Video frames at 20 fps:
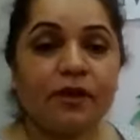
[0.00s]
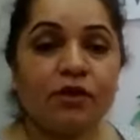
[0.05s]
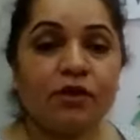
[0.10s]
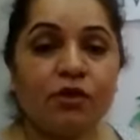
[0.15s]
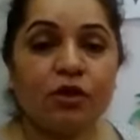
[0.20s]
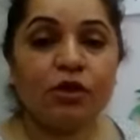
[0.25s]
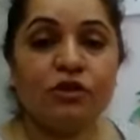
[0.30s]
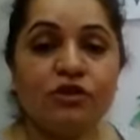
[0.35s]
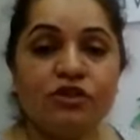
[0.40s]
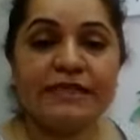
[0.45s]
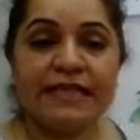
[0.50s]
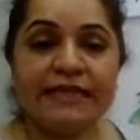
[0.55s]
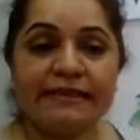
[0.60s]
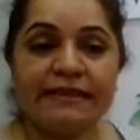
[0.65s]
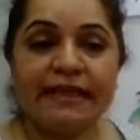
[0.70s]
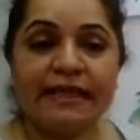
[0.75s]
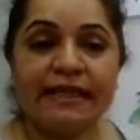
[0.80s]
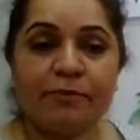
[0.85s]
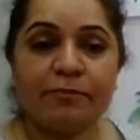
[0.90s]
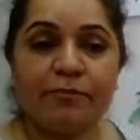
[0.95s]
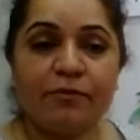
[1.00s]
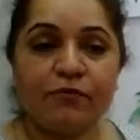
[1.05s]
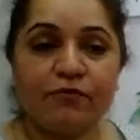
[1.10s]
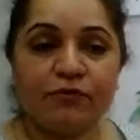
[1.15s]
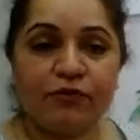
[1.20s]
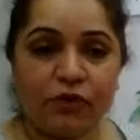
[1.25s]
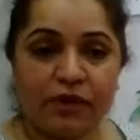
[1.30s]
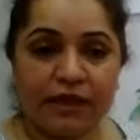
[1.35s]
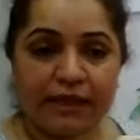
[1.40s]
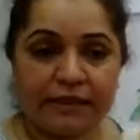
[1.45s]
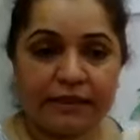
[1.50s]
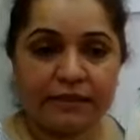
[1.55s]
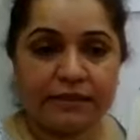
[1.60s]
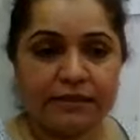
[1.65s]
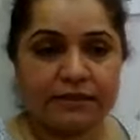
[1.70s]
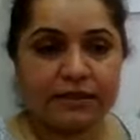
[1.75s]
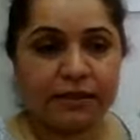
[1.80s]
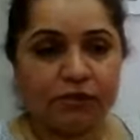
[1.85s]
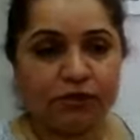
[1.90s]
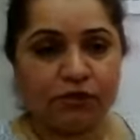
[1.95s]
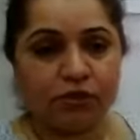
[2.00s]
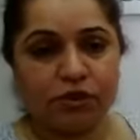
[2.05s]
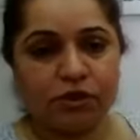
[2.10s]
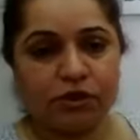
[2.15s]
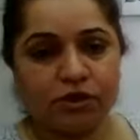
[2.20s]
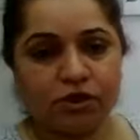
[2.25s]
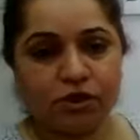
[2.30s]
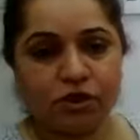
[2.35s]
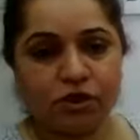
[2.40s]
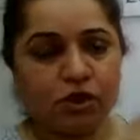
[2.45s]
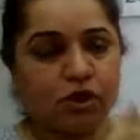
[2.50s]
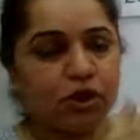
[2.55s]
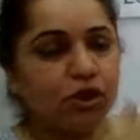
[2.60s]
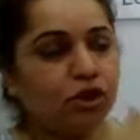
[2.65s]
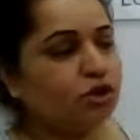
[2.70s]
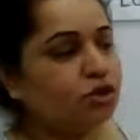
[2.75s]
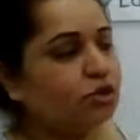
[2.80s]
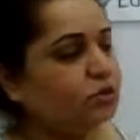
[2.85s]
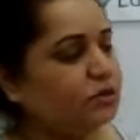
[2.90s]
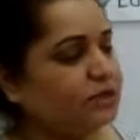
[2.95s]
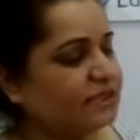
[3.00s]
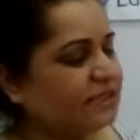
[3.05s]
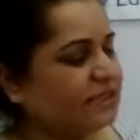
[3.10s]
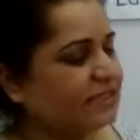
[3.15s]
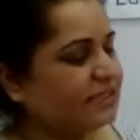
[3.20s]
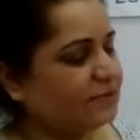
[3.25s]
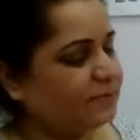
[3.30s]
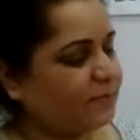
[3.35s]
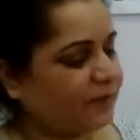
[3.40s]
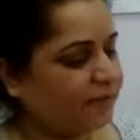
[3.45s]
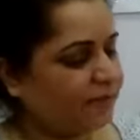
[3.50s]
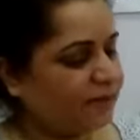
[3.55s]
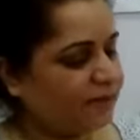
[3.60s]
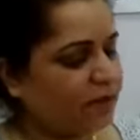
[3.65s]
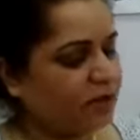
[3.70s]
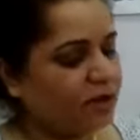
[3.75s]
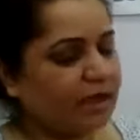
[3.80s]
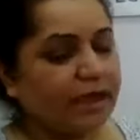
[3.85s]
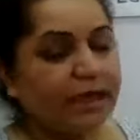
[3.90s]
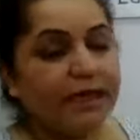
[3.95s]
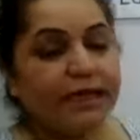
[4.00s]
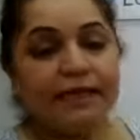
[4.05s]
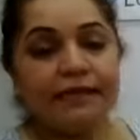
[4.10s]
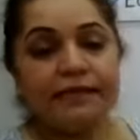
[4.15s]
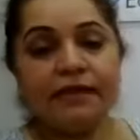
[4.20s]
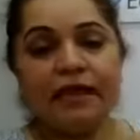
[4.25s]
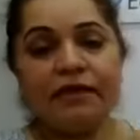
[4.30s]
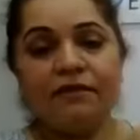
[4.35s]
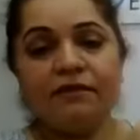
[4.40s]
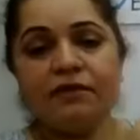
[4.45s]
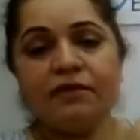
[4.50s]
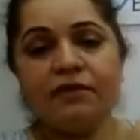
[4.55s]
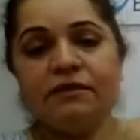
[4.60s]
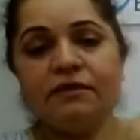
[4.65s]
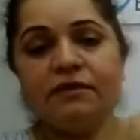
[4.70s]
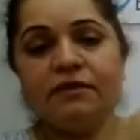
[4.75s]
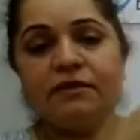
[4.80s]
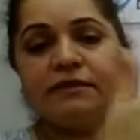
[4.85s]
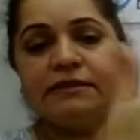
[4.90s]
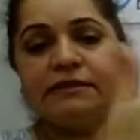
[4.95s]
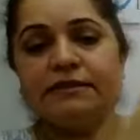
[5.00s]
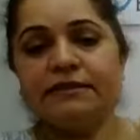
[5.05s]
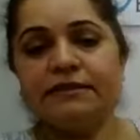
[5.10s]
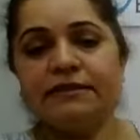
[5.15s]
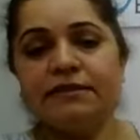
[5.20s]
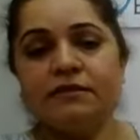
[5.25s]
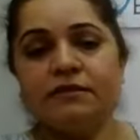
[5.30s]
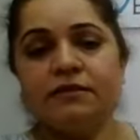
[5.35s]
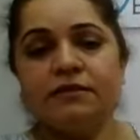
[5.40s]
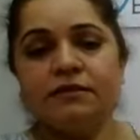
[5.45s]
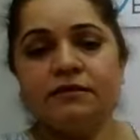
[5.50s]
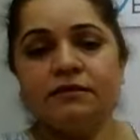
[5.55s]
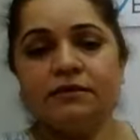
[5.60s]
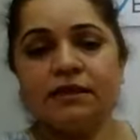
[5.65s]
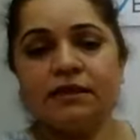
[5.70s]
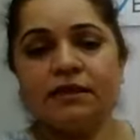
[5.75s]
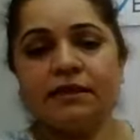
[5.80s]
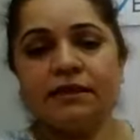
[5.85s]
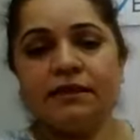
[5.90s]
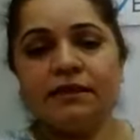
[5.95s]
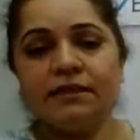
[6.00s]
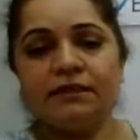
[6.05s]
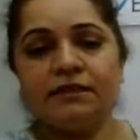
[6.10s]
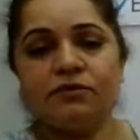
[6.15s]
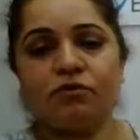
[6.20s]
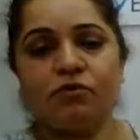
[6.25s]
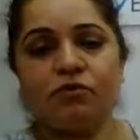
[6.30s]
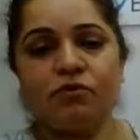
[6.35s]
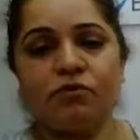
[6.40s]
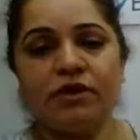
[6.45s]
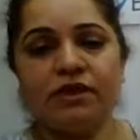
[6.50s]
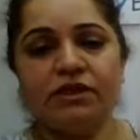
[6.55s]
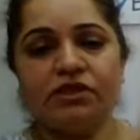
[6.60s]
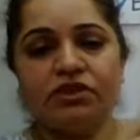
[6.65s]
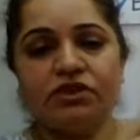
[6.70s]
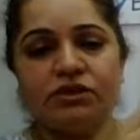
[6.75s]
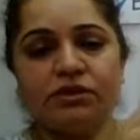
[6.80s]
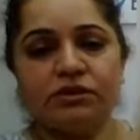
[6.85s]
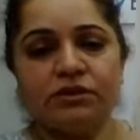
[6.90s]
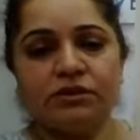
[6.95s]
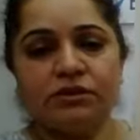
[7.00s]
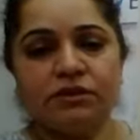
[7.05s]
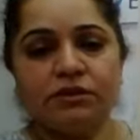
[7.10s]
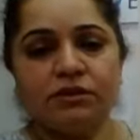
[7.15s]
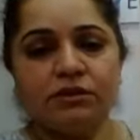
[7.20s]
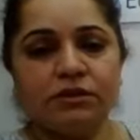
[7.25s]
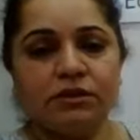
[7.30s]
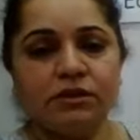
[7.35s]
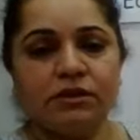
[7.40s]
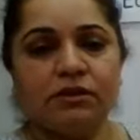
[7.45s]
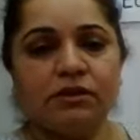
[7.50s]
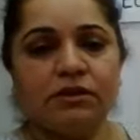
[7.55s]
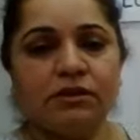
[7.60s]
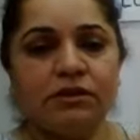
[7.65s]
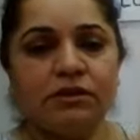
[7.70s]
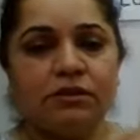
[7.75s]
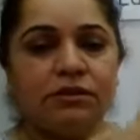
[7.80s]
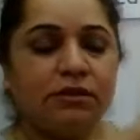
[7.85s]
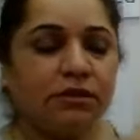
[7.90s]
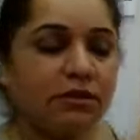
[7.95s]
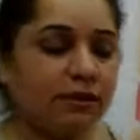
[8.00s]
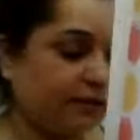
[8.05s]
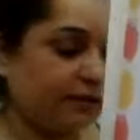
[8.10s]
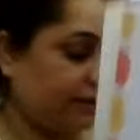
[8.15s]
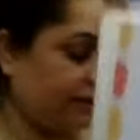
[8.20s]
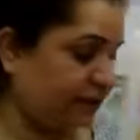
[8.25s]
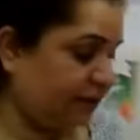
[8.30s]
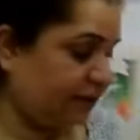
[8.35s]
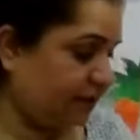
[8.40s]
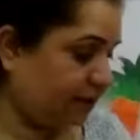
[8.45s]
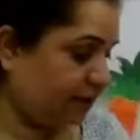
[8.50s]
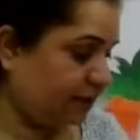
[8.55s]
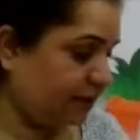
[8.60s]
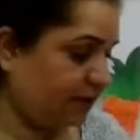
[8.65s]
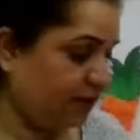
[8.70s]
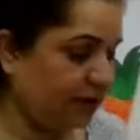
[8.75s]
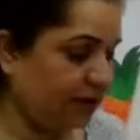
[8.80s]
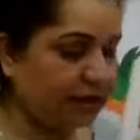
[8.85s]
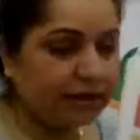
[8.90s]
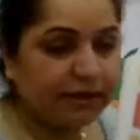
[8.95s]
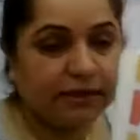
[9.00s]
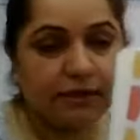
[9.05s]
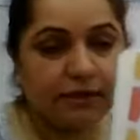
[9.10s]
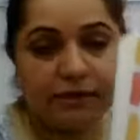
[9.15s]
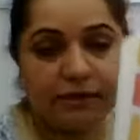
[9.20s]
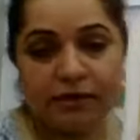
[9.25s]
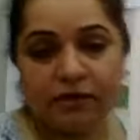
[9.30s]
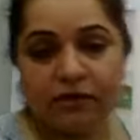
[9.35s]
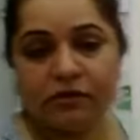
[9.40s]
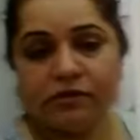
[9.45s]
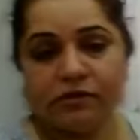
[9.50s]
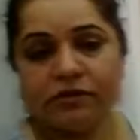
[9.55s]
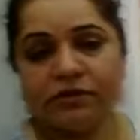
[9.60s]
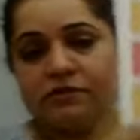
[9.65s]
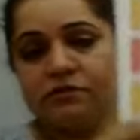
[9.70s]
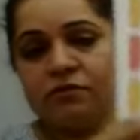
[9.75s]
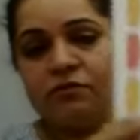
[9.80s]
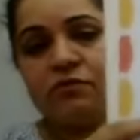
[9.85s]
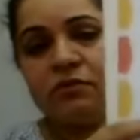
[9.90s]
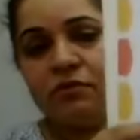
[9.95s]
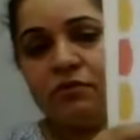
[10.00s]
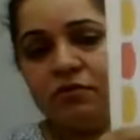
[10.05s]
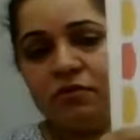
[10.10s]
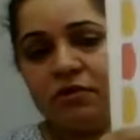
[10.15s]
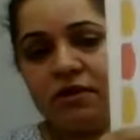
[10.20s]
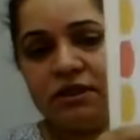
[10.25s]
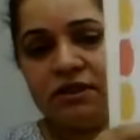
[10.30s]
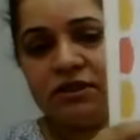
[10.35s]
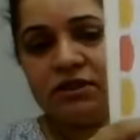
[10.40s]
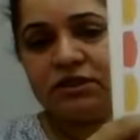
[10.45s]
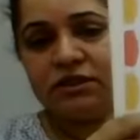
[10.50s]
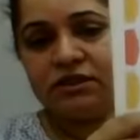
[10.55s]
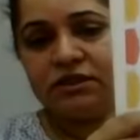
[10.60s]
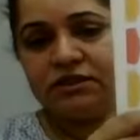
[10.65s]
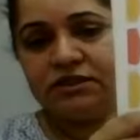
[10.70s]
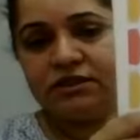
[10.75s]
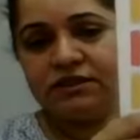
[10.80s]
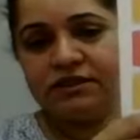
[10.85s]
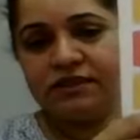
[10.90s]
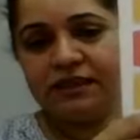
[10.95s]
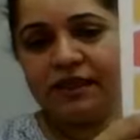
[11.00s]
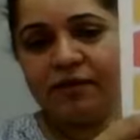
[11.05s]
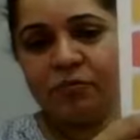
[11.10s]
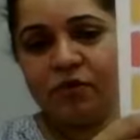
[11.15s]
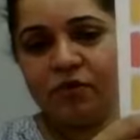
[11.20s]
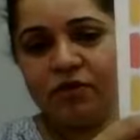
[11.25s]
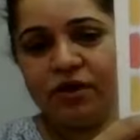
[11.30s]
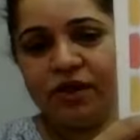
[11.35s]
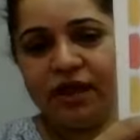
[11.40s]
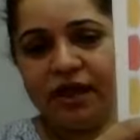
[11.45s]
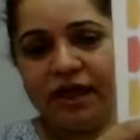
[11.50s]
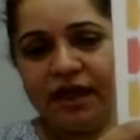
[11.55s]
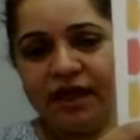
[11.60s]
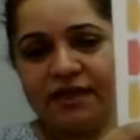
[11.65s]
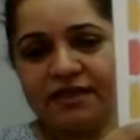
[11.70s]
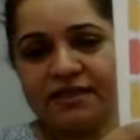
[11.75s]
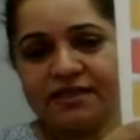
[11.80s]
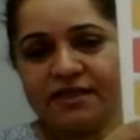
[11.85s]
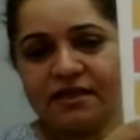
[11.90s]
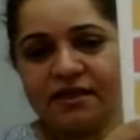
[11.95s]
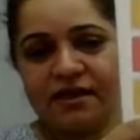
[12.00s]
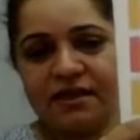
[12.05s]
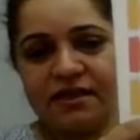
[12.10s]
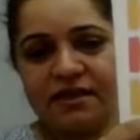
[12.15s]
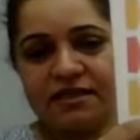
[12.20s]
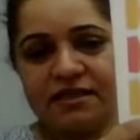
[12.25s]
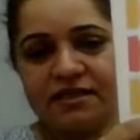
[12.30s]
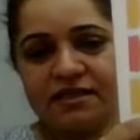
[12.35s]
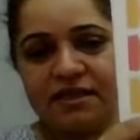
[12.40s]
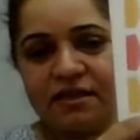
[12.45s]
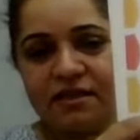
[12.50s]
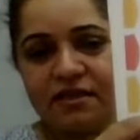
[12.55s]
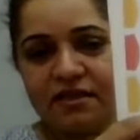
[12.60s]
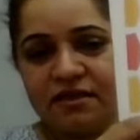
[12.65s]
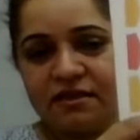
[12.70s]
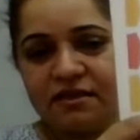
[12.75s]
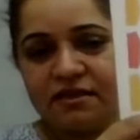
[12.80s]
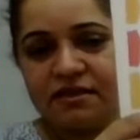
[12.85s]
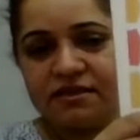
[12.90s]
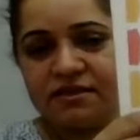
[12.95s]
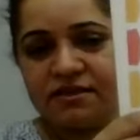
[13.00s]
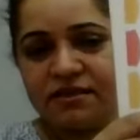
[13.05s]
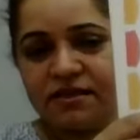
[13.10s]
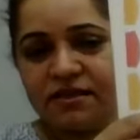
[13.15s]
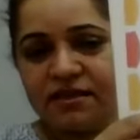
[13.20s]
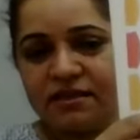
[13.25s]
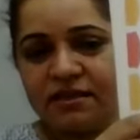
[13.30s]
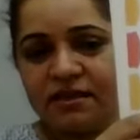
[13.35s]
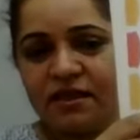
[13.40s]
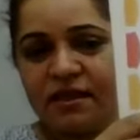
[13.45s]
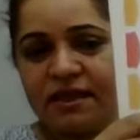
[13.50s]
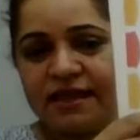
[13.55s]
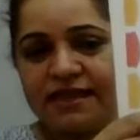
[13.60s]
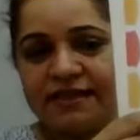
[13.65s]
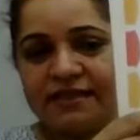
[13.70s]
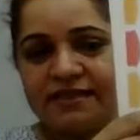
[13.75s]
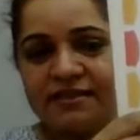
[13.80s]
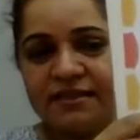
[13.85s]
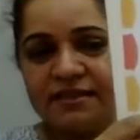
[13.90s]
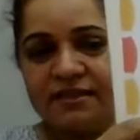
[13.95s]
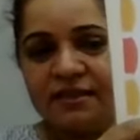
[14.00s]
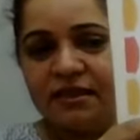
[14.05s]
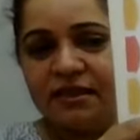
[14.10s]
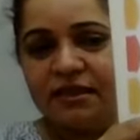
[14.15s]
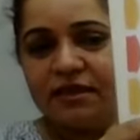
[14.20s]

you're going to take the help of your elders and you're going to do this experiment. Okay, now how look at this. Now look at these oranges. You can see, right? These are all oranges, same? Oh yes, they're a little darker, this a little lighter,